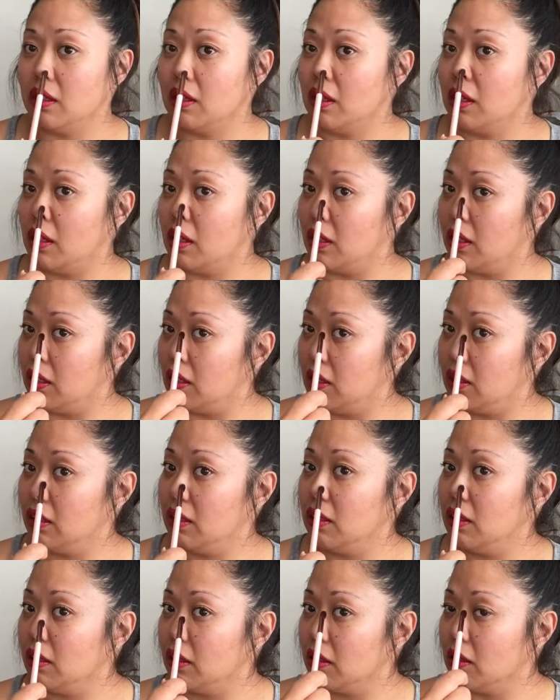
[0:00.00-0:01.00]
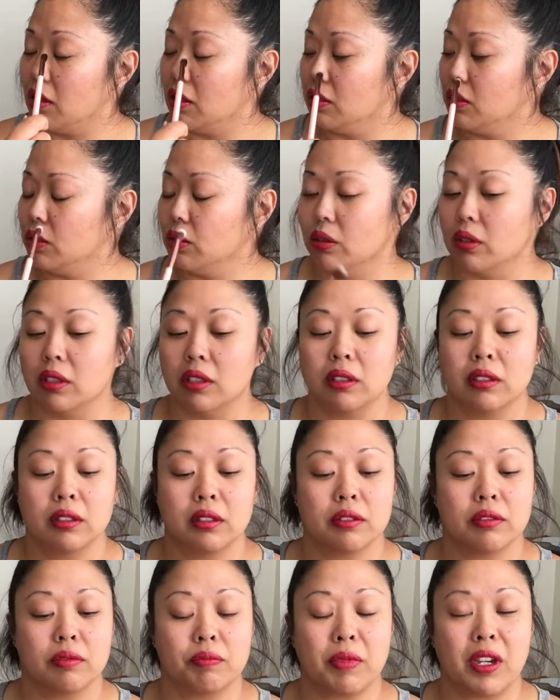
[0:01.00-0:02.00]
uh, contour
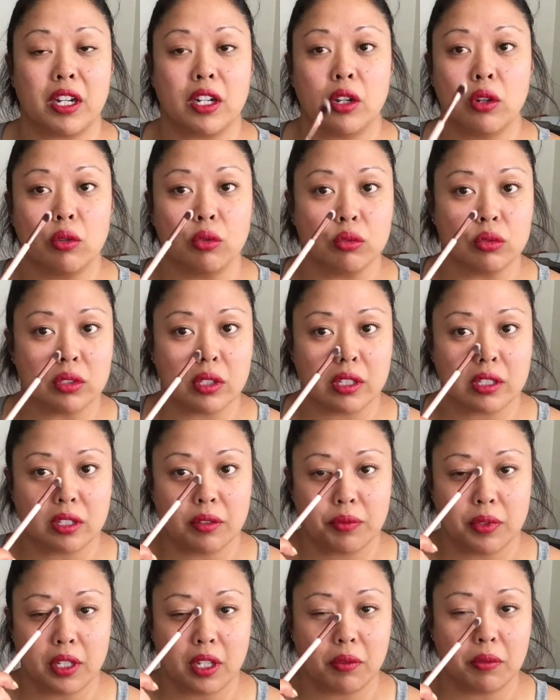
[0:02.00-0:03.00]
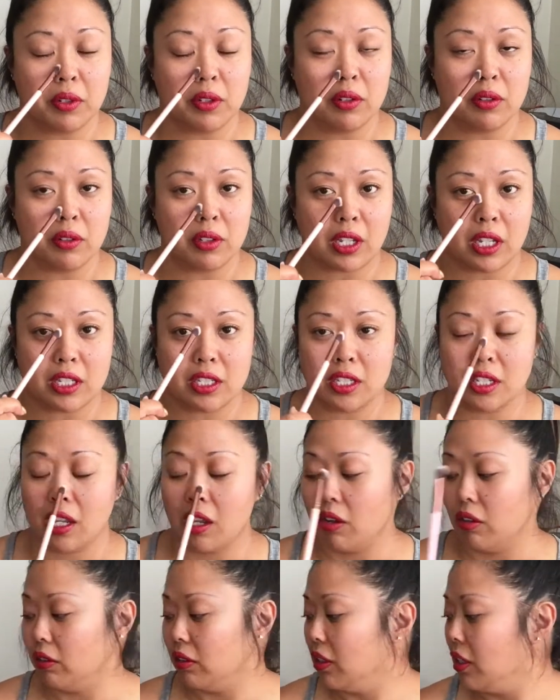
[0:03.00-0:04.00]
my nose that's something I've been testing
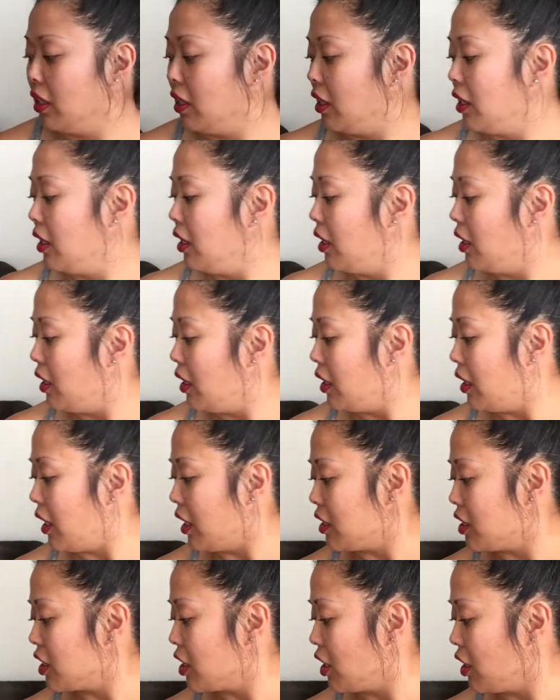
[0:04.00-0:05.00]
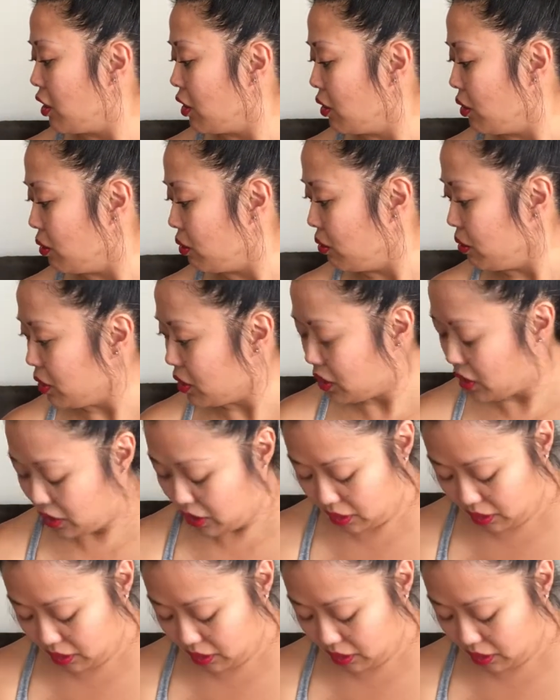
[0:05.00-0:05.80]
out that's cute